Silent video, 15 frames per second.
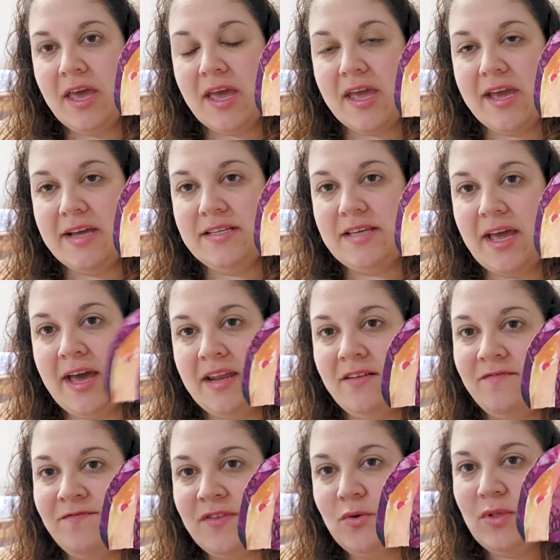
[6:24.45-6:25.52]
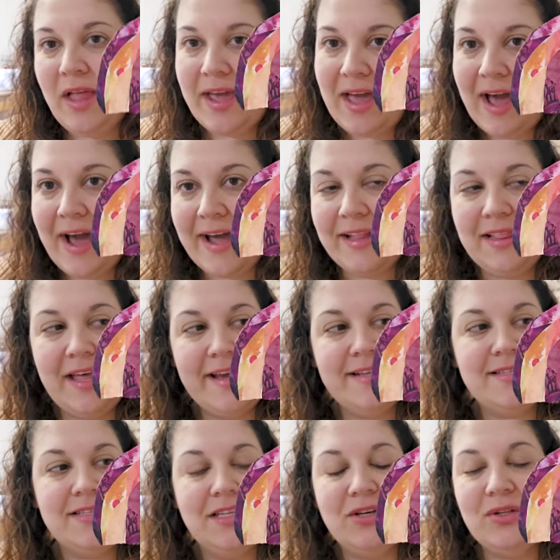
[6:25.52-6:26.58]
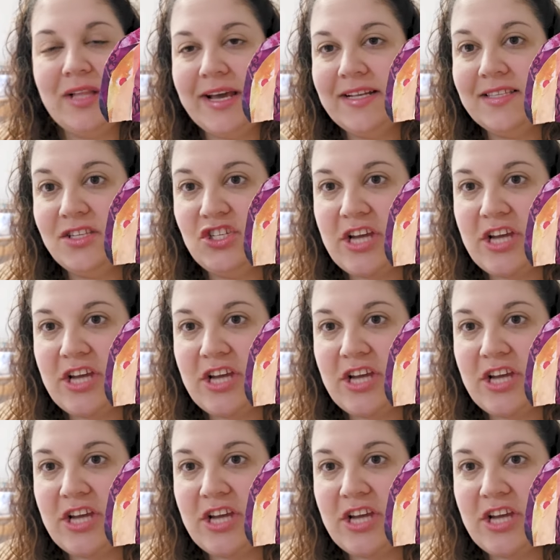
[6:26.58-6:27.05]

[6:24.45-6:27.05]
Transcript: and to add a few like highlights, lowlights,